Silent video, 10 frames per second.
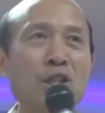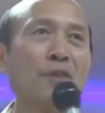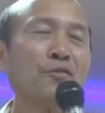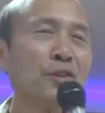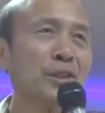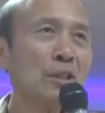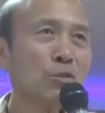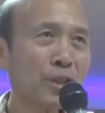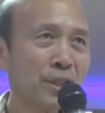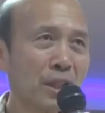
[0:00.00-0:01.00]
John fourteen
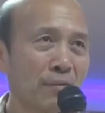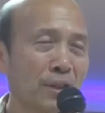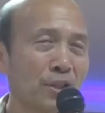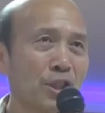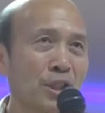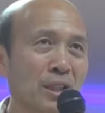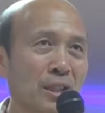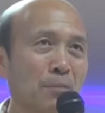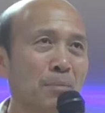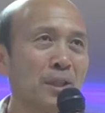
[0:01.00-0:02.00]
twenty-seven, Jesus
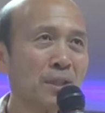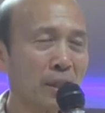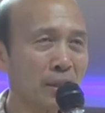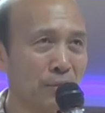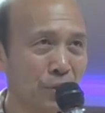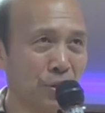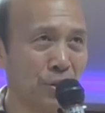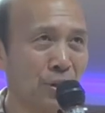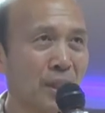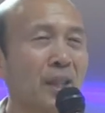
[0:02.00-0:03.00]
said, peace I give to
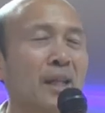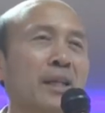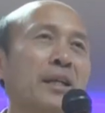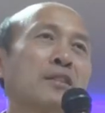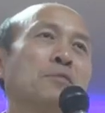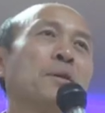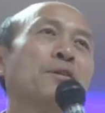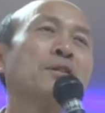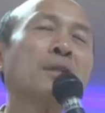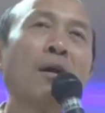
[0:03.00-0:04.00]
you. He
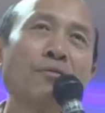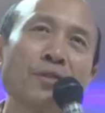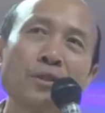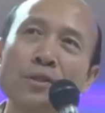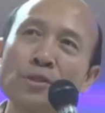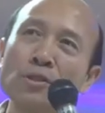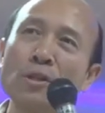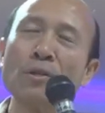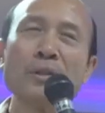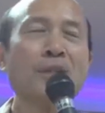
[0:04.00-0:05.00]
experienced comfort to the
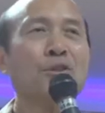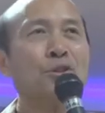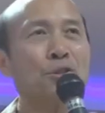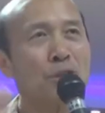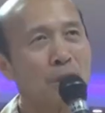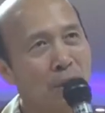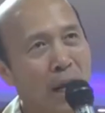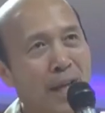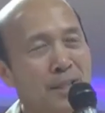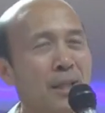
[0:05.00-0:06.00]
soul. Then you use
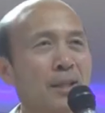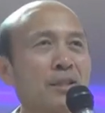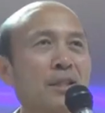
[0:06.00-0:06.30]
Isaiah